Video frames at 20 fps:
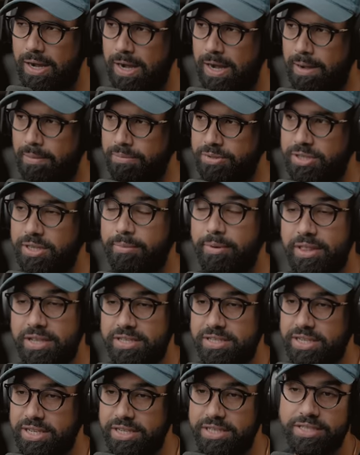Um, some of the
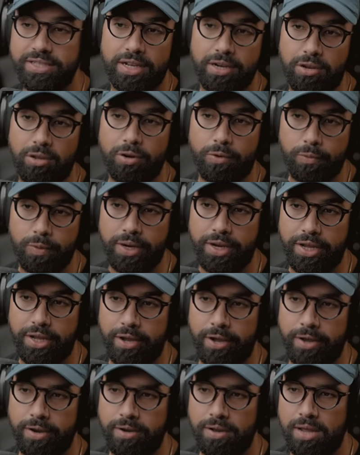scenes did look really
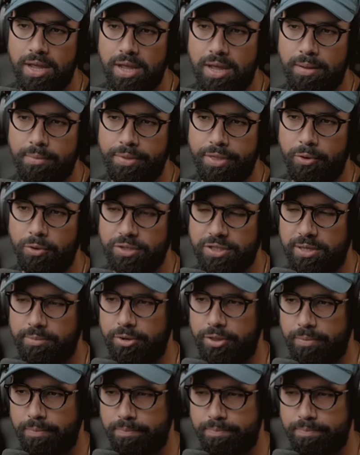good. There was some of the